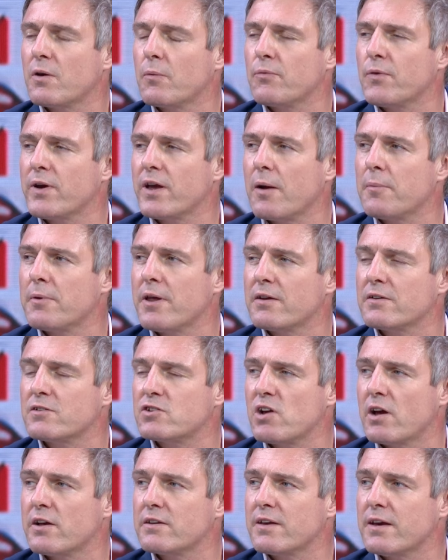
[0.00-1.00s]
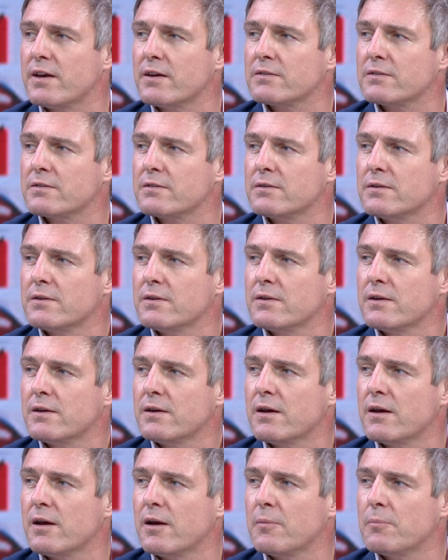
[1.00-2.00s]
if we come down to GITEX,
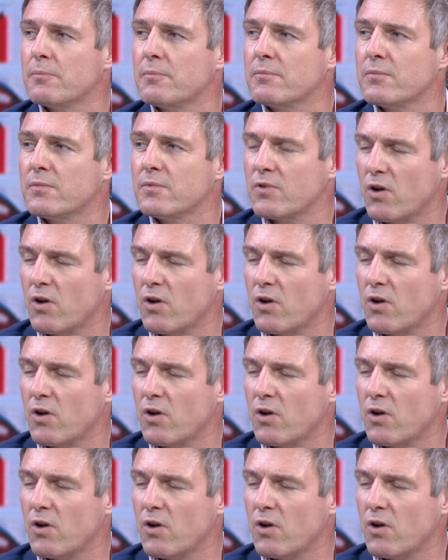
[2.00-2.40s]
um,